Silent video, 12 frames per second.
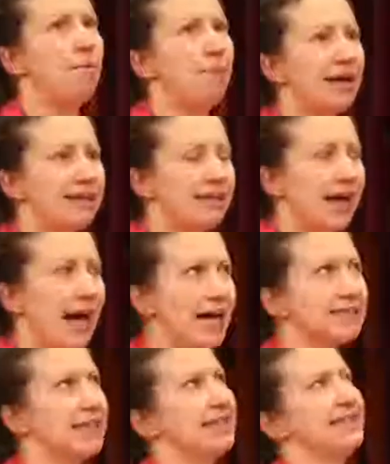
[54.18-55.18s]
But
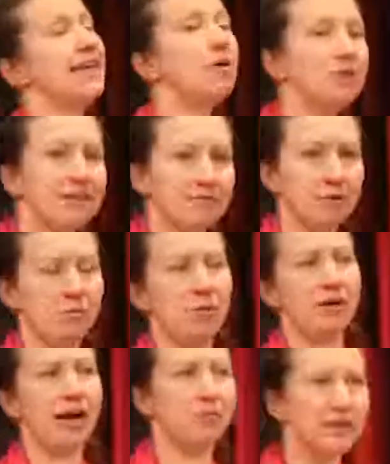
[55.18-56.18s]
as I sat with it for a
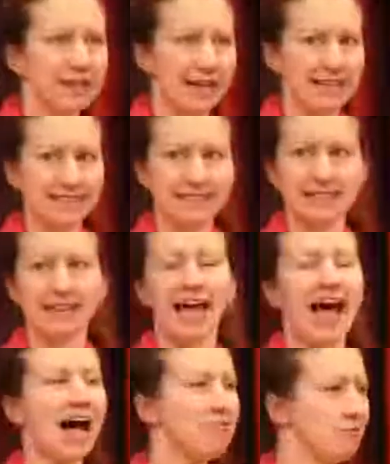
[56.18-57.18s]
moment, I realized that
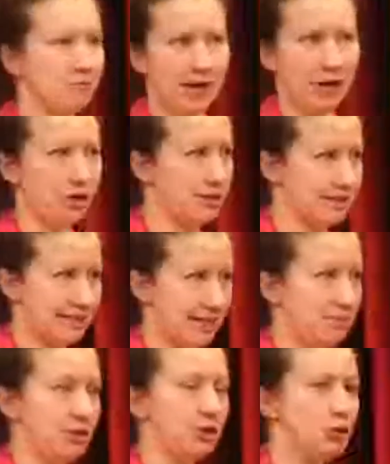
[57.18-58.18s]
half of my artist
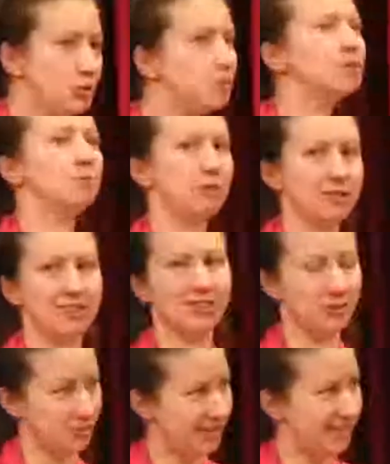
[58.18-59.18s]
statements use the word
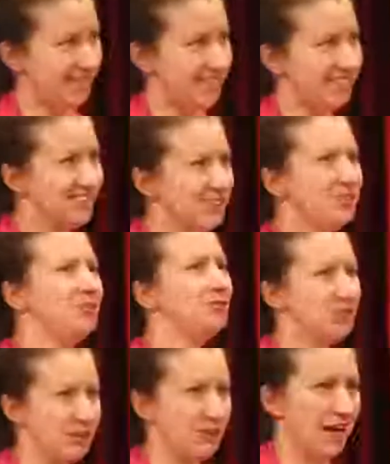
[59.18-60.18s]
surreal to
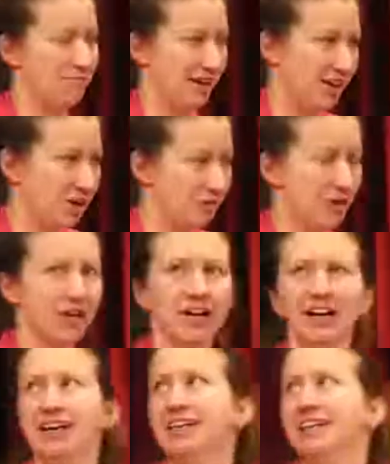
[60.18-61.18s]
describe my
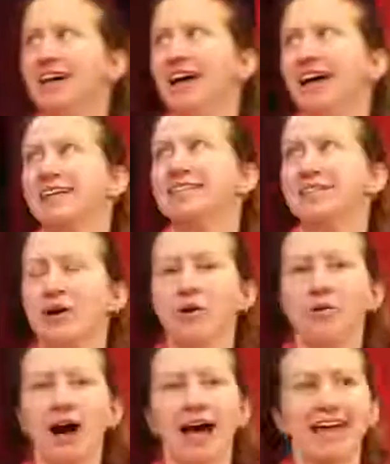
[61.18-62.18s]
artwork.
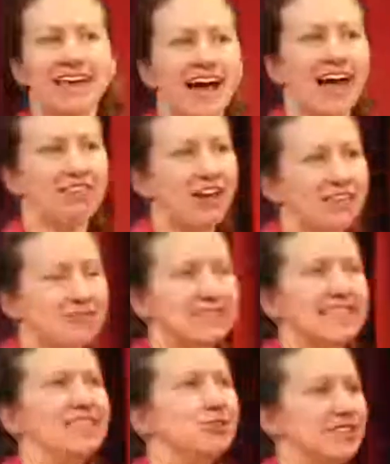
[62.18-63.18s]
So I, I thought that
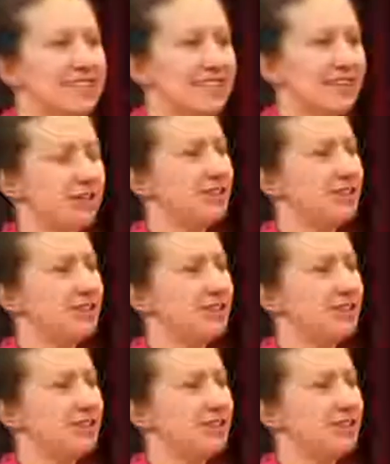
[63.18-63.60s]
was interesting.